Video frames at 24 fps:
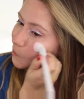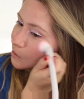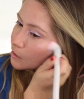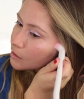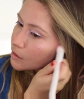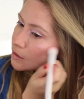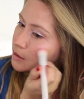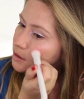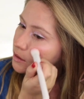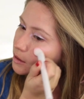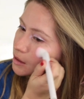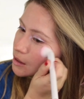
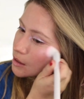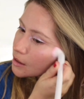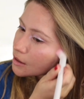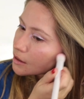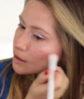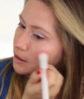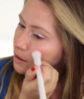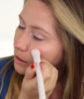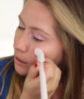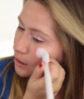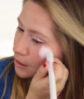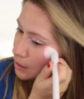as a
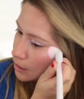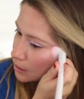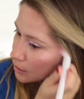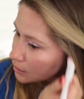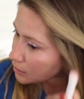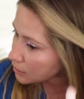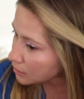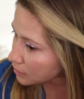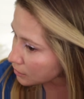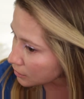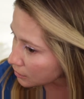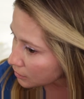highlighter.
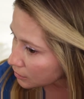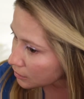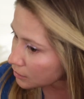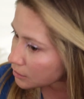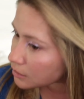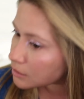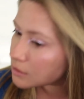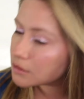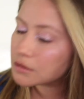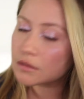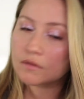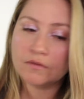
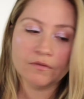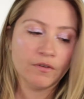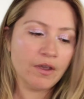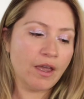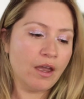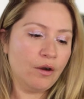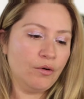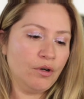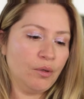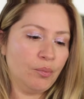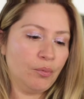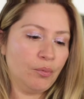It's very